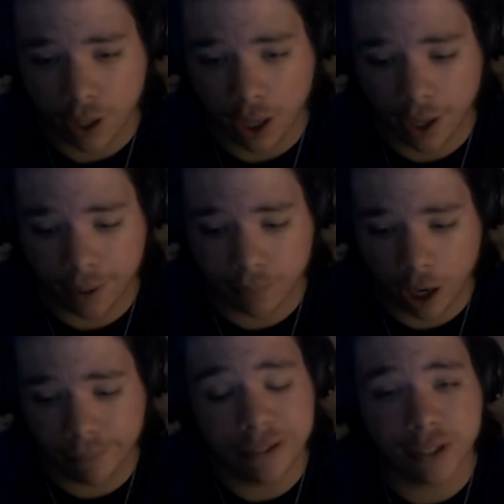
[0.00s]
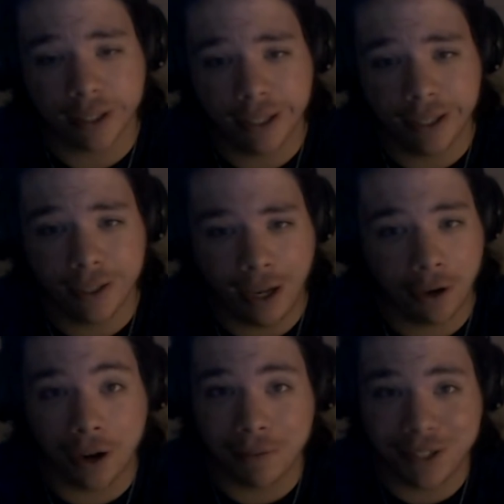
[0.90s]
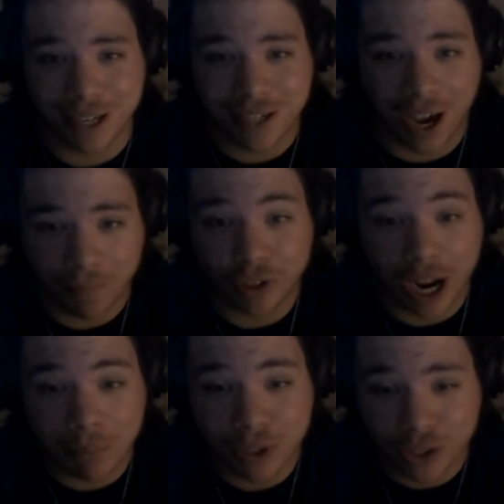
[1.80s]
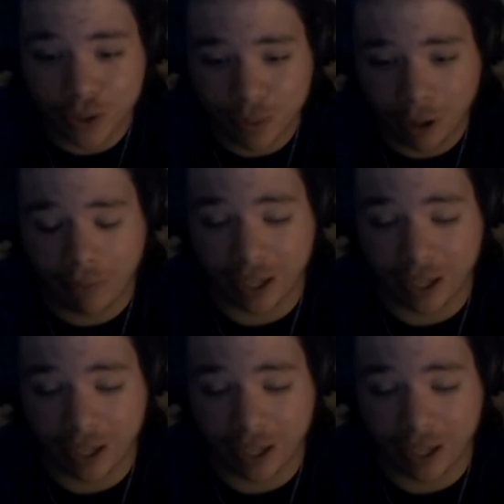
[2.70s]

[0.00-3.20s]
Um, obviously, I don't have a set time for episodes whenever